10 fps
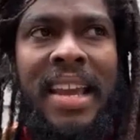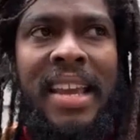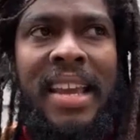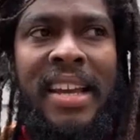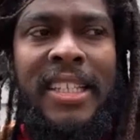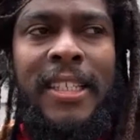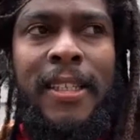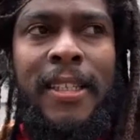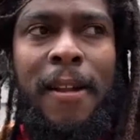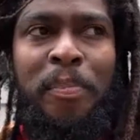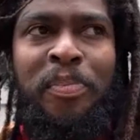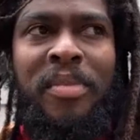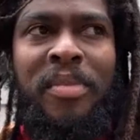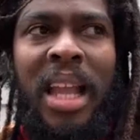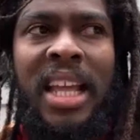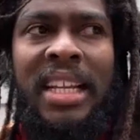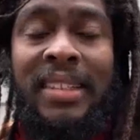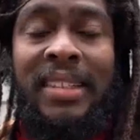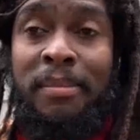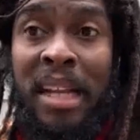the thing is,
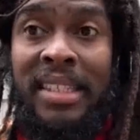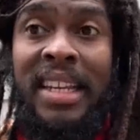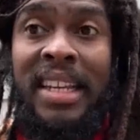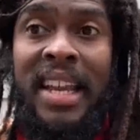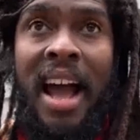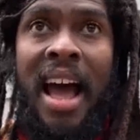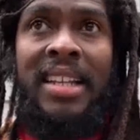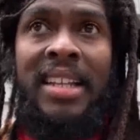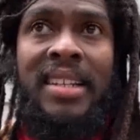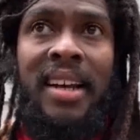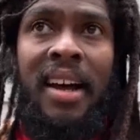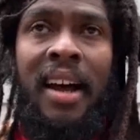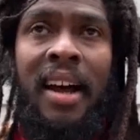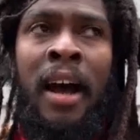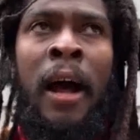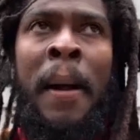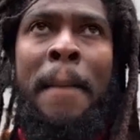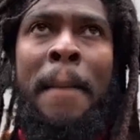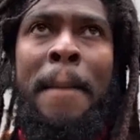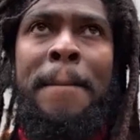Mateli had
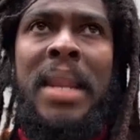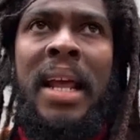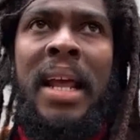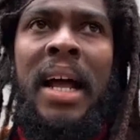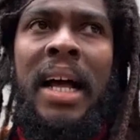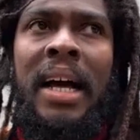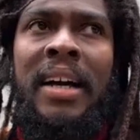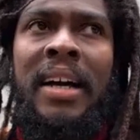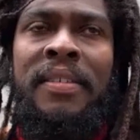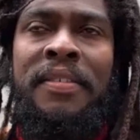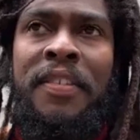uh, a